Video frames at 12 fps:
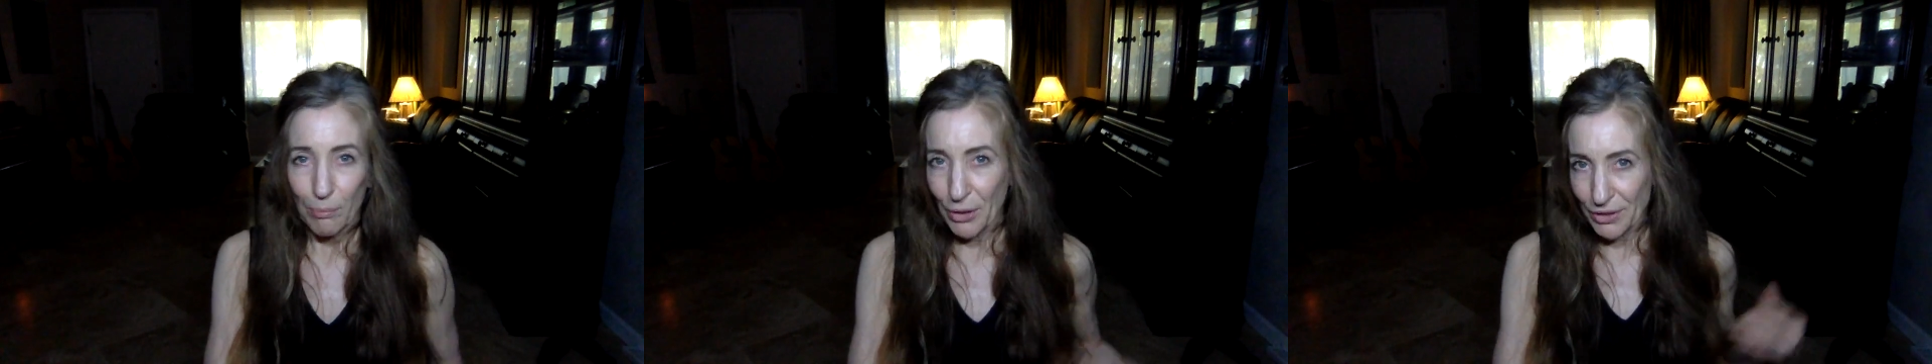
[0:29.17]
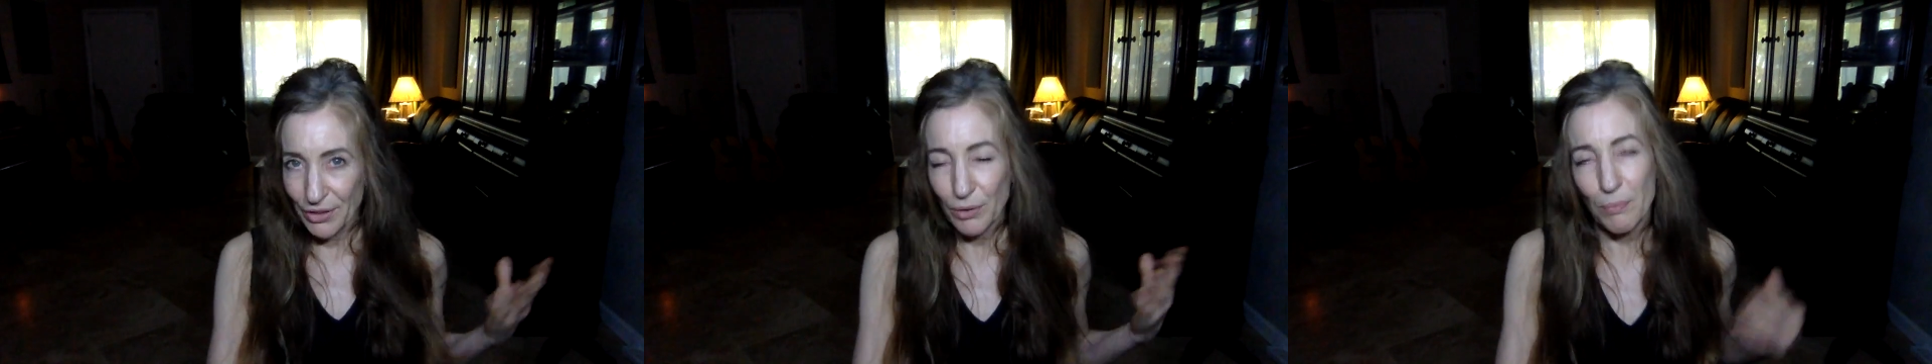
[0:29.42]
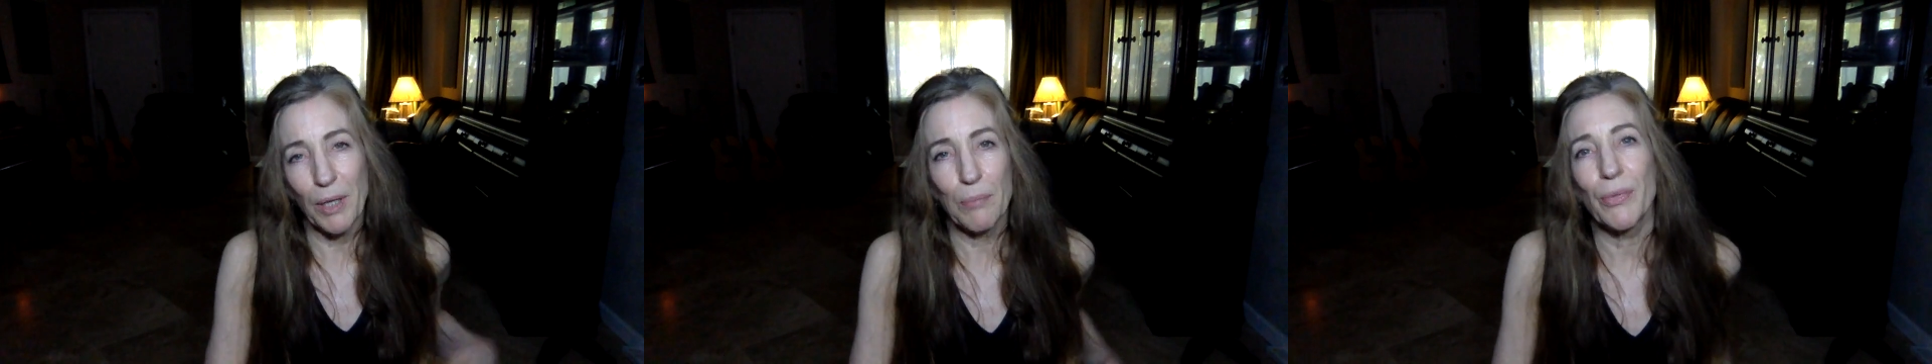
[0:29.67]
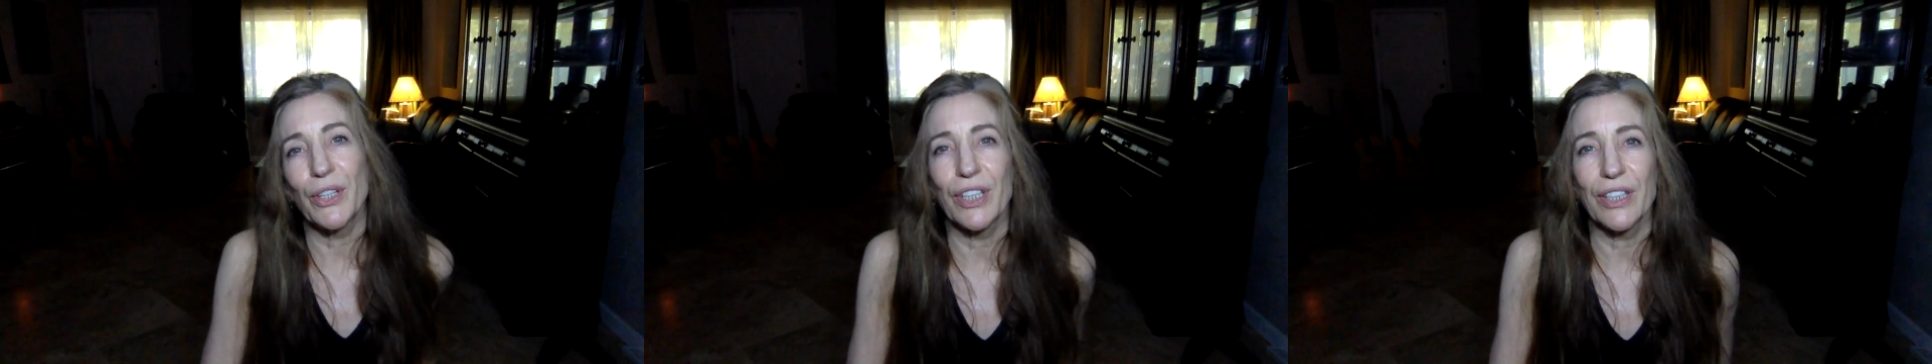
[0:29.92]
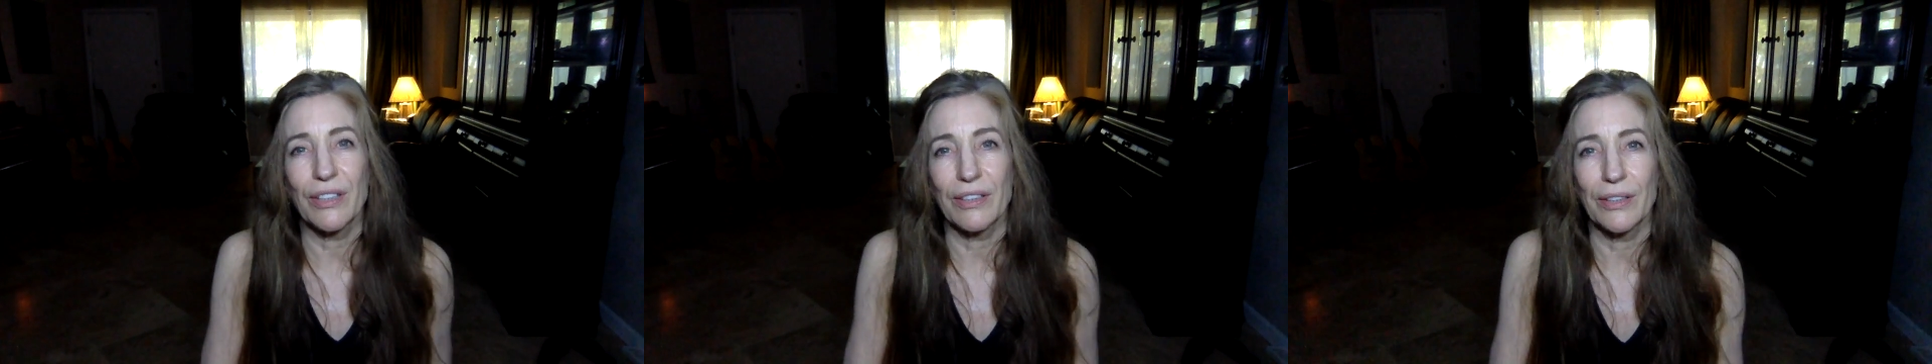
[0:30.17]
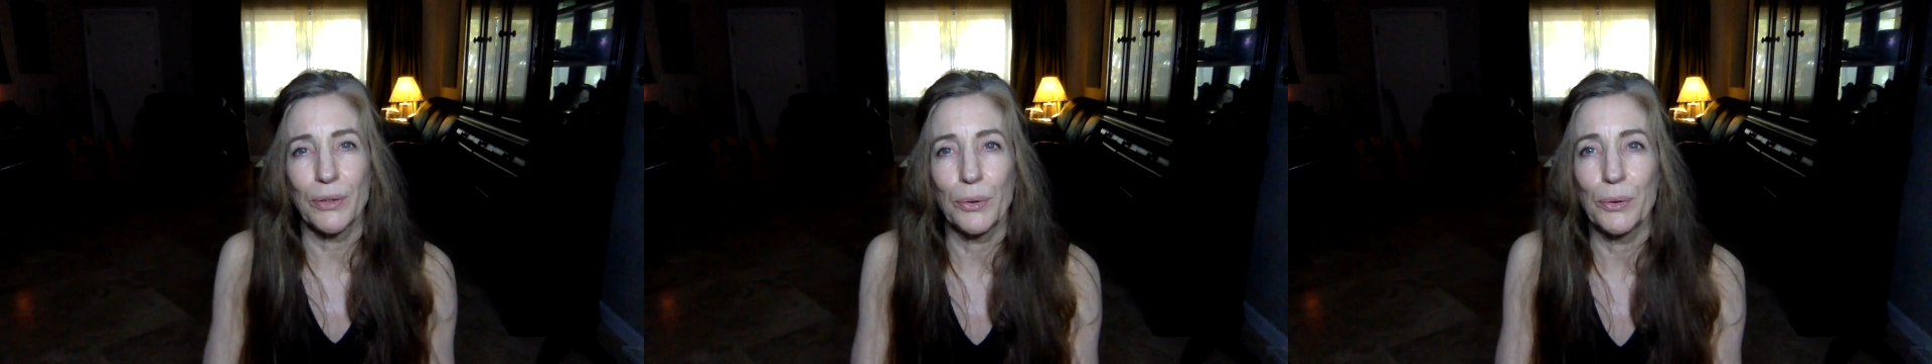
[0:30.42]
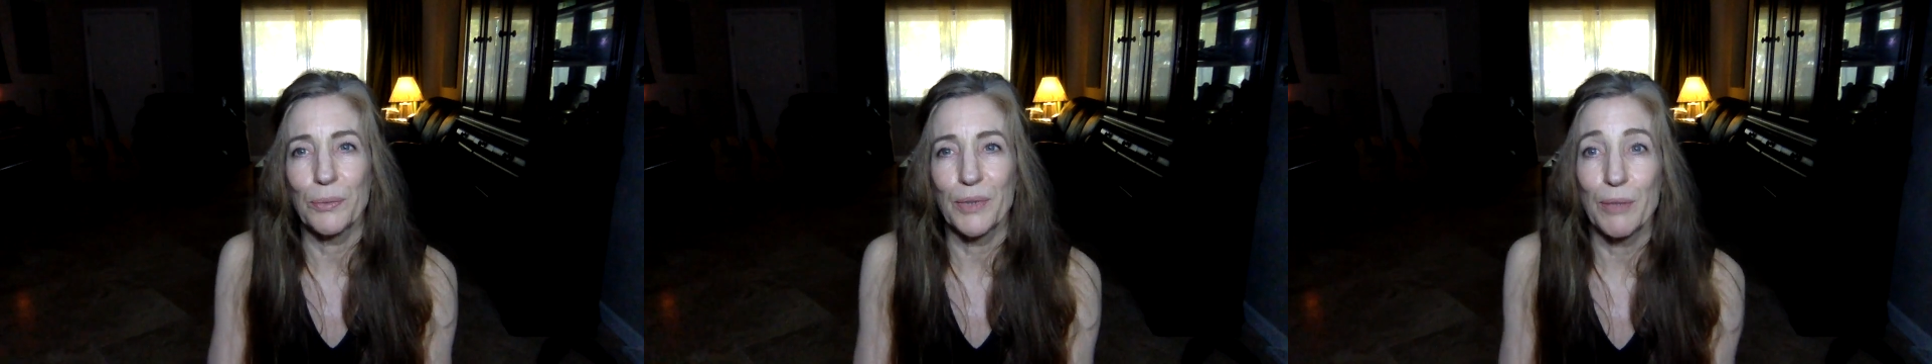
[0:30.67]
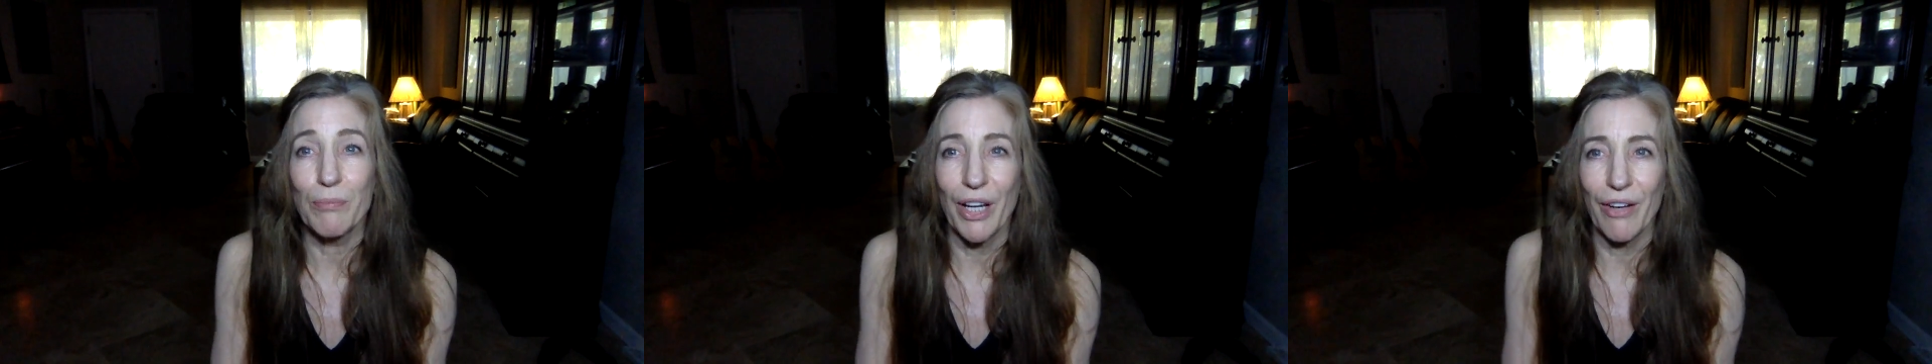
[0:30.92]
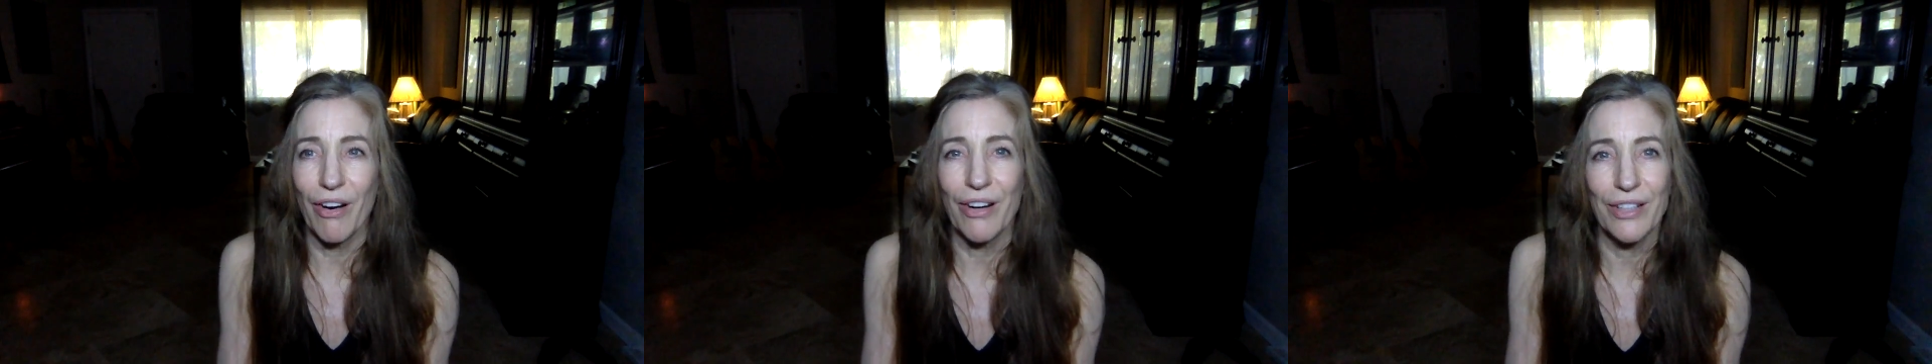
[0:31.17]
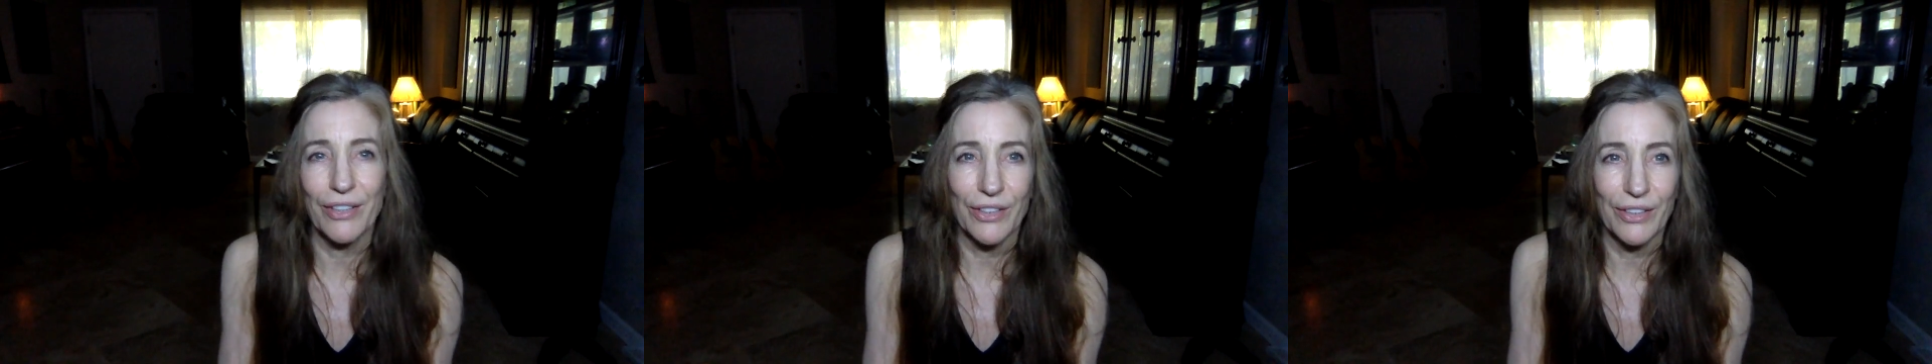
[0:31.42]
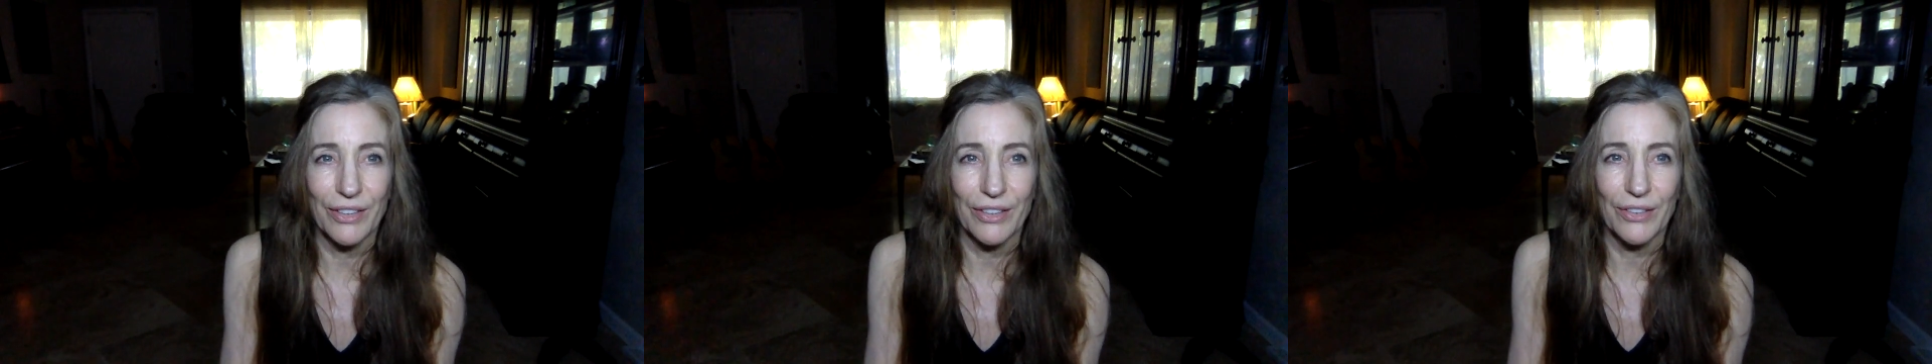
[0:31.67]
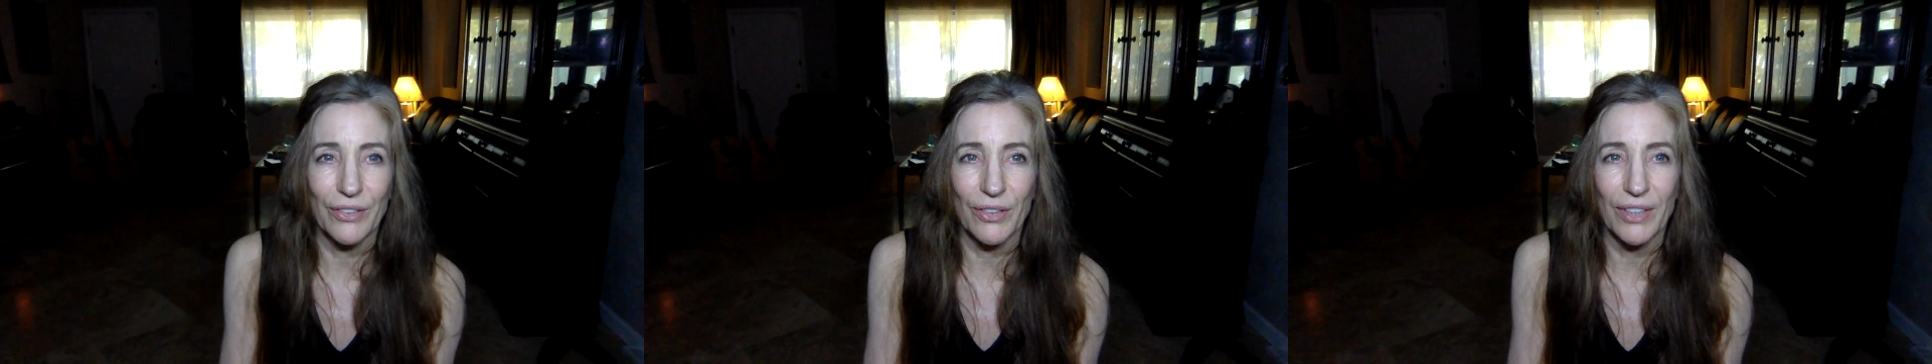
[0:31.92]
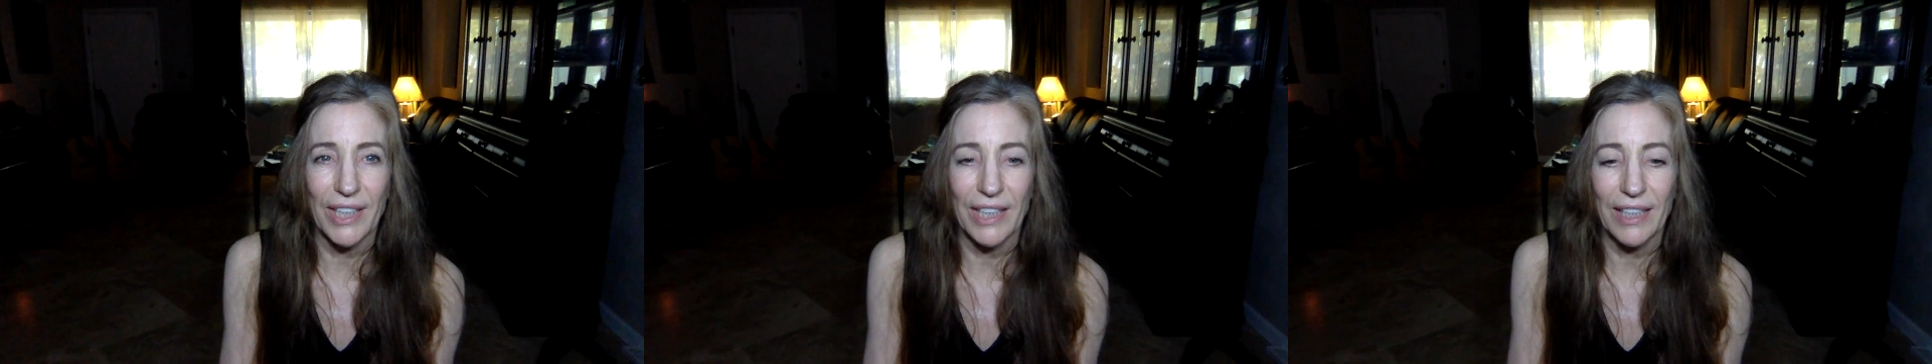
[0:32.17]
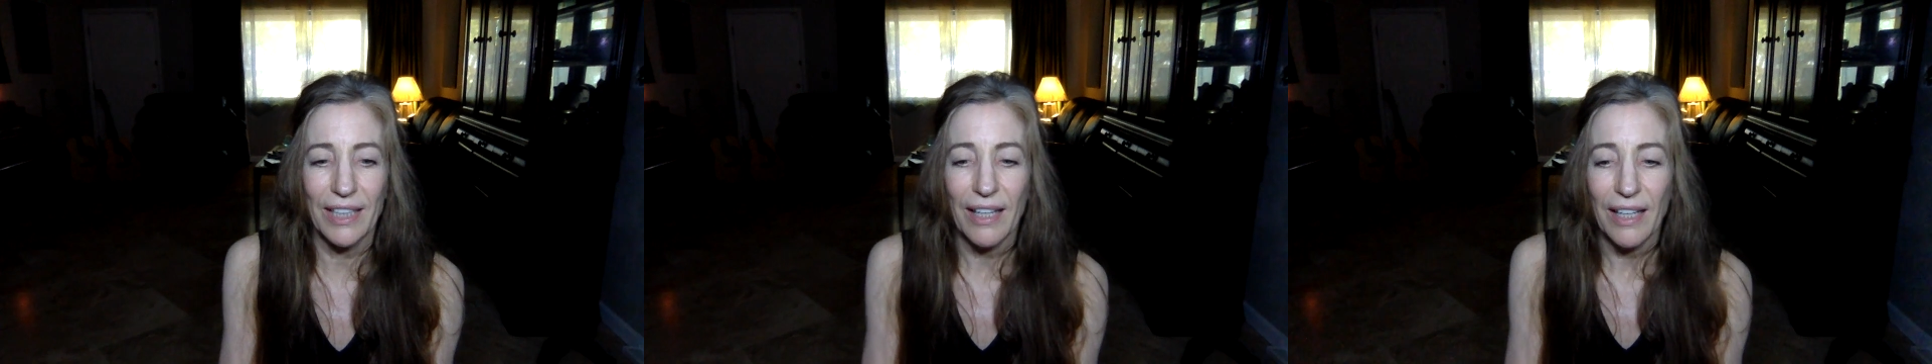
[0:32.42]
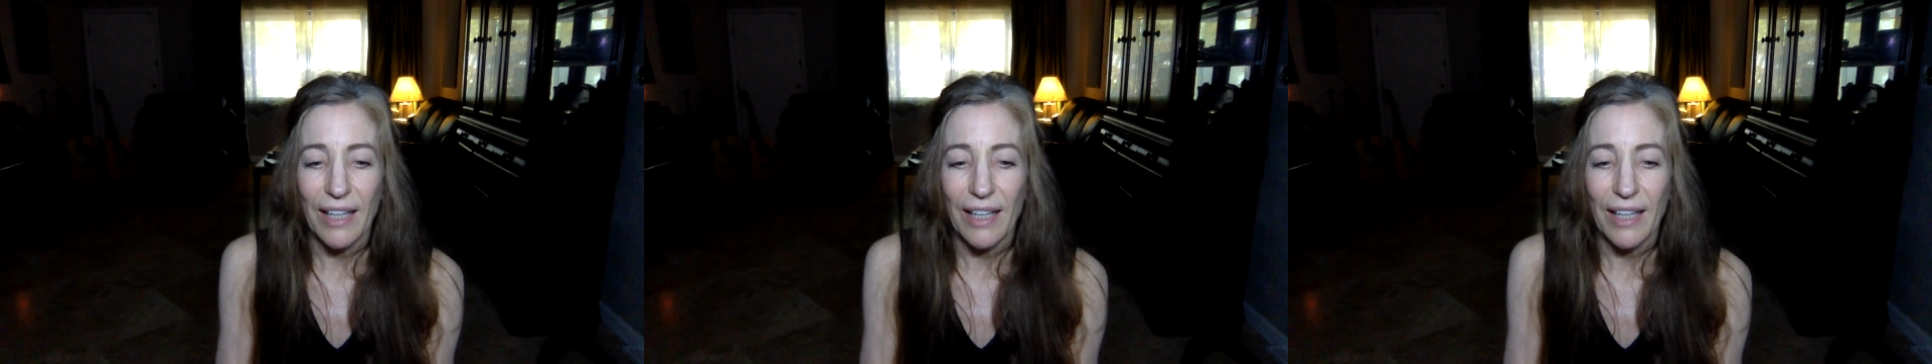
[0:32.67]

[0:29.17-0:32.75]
purchased my book or who read my articles. And,